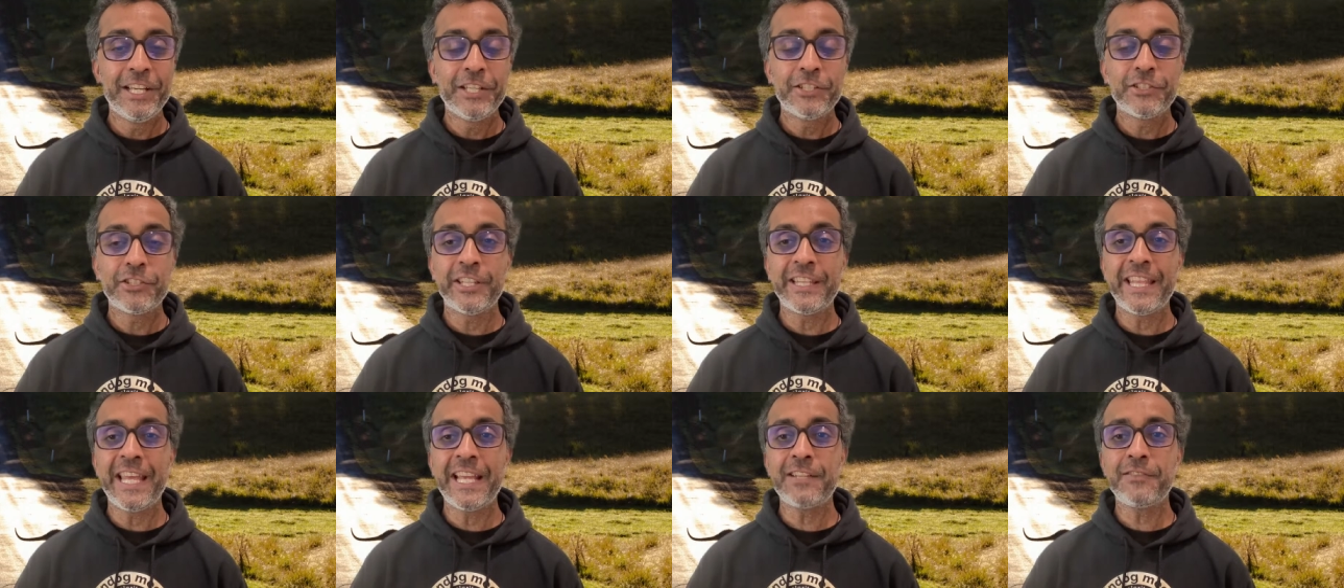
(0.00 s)

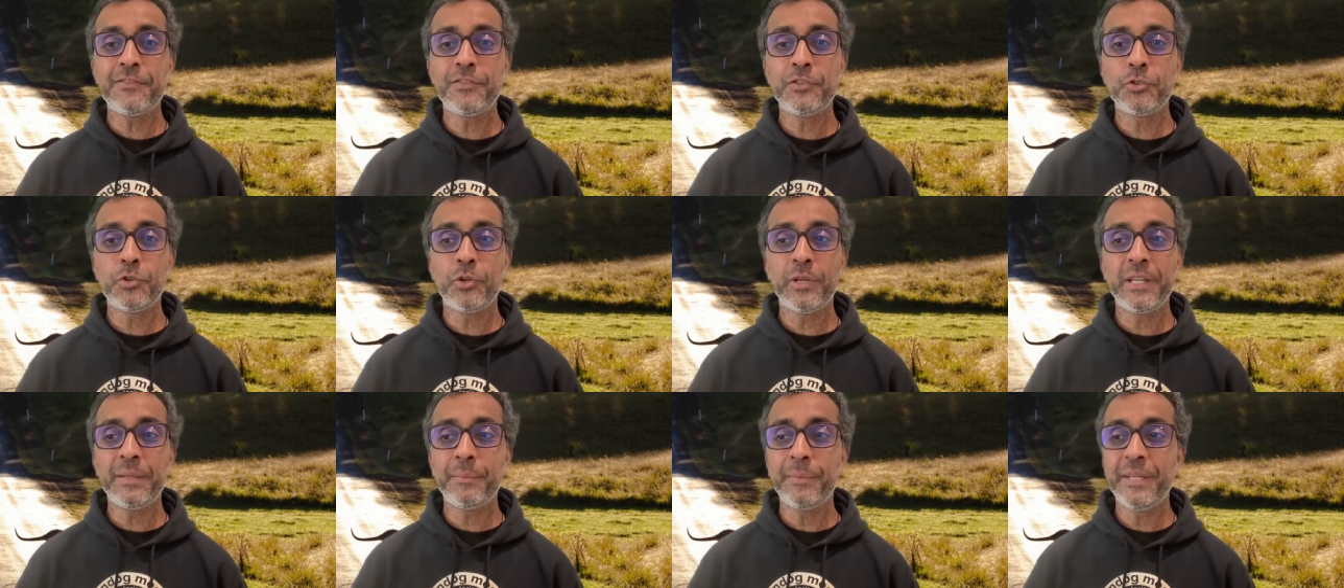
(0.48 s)
So thanks for
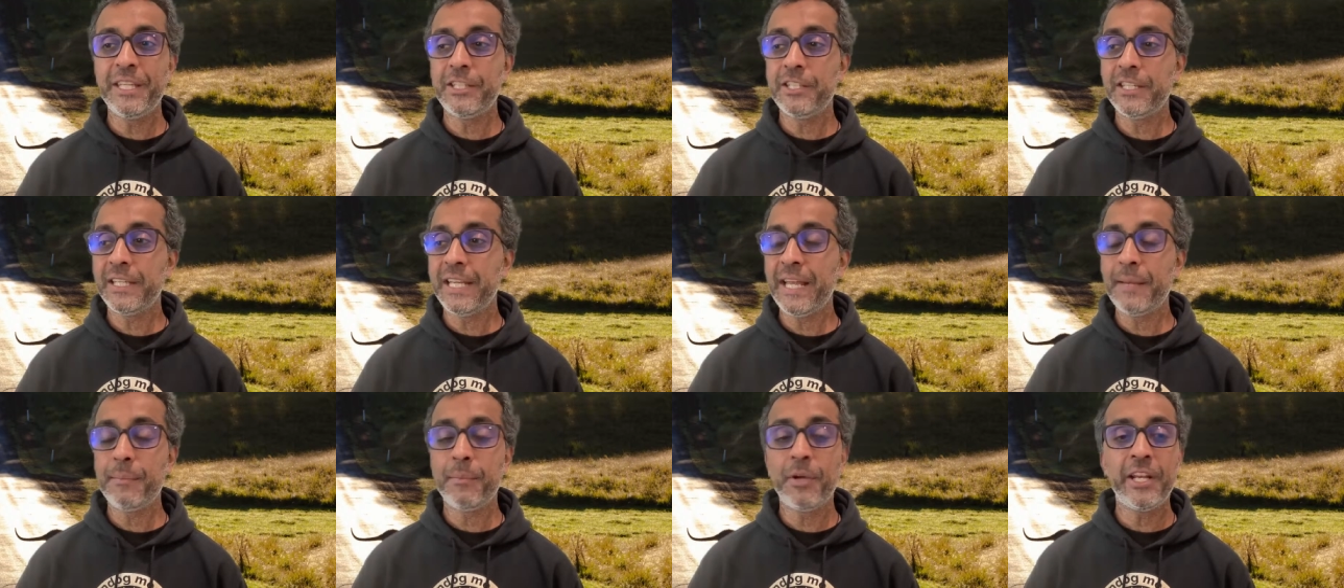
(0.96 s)
joining me
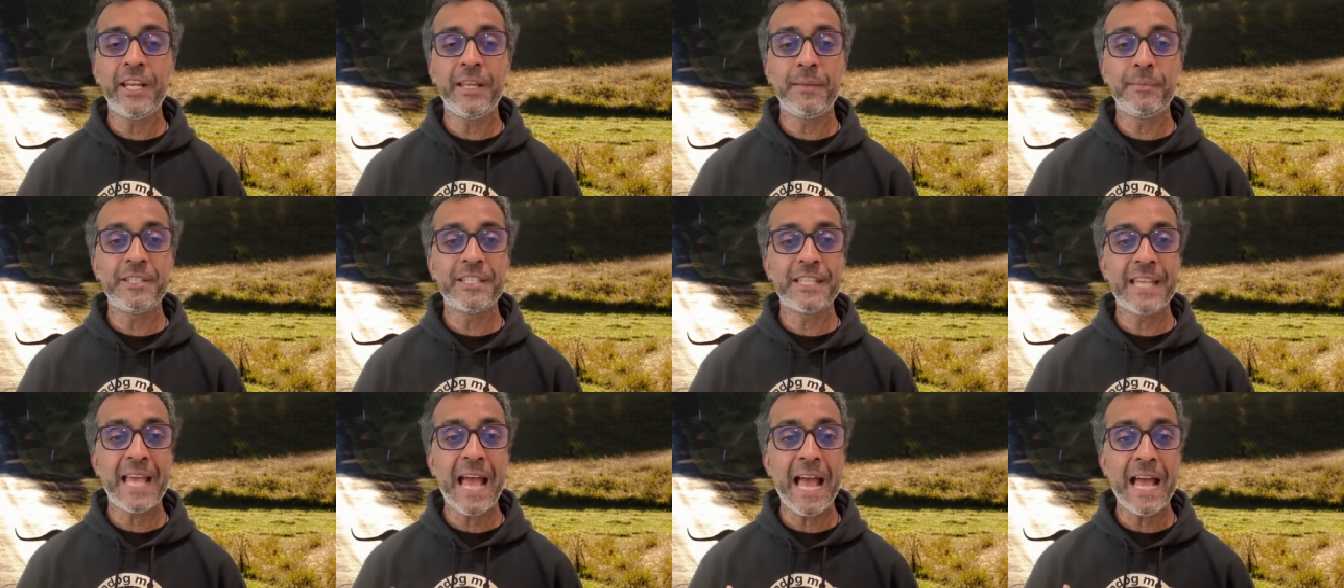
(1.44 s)
today. My name
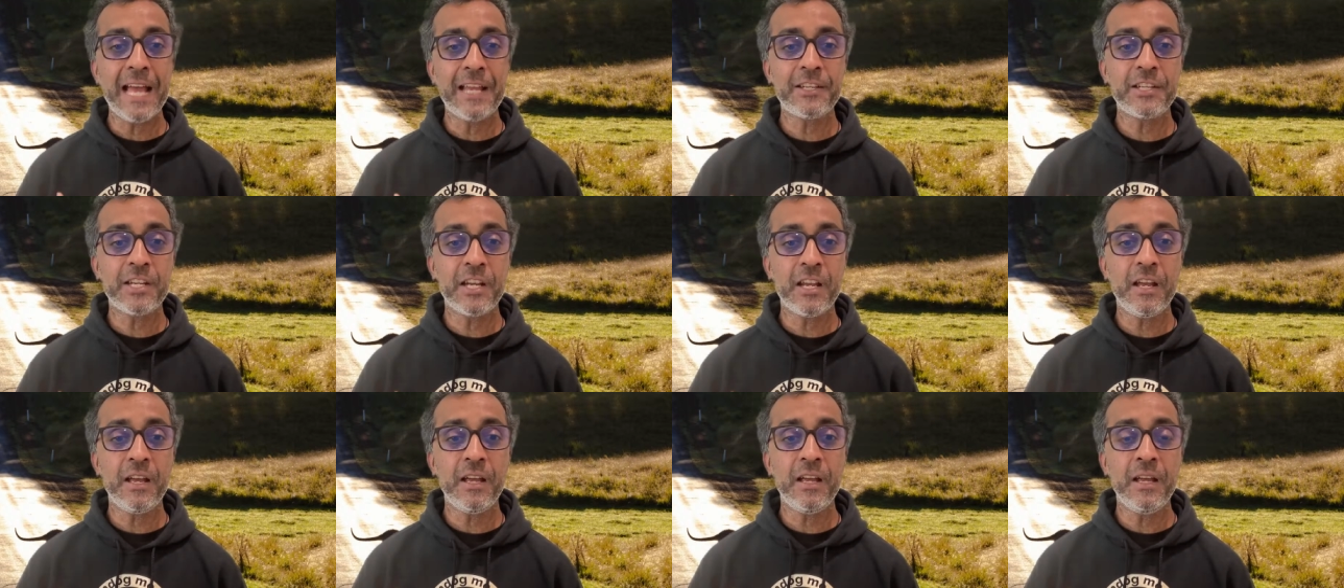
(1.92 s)
is
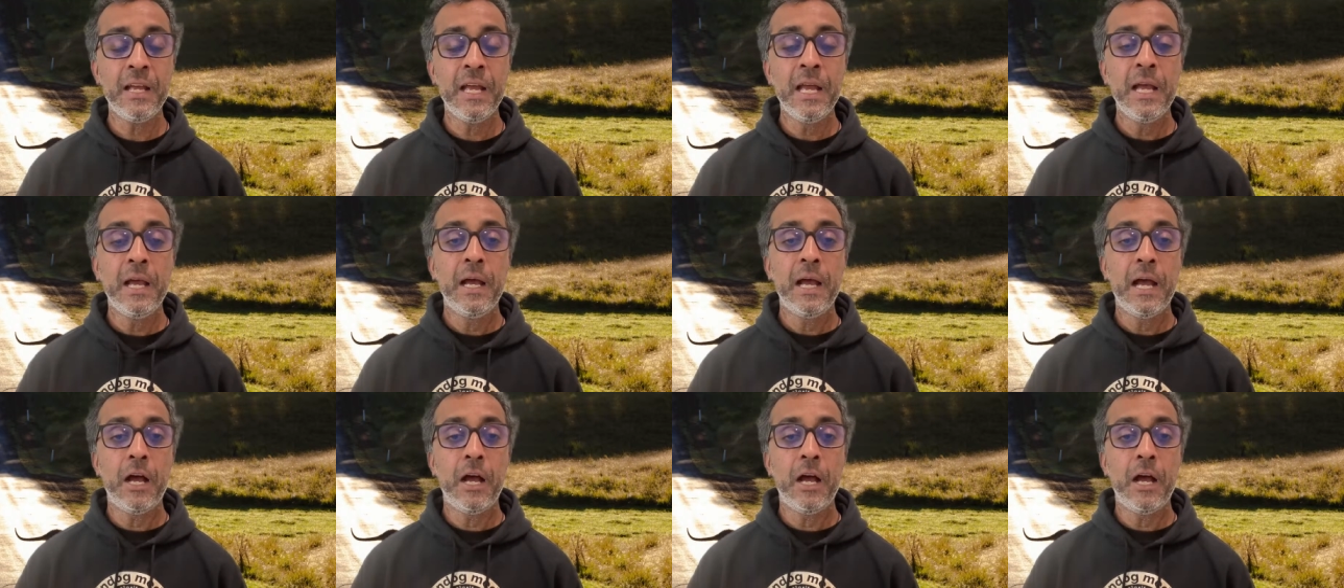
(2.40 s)
Harsha.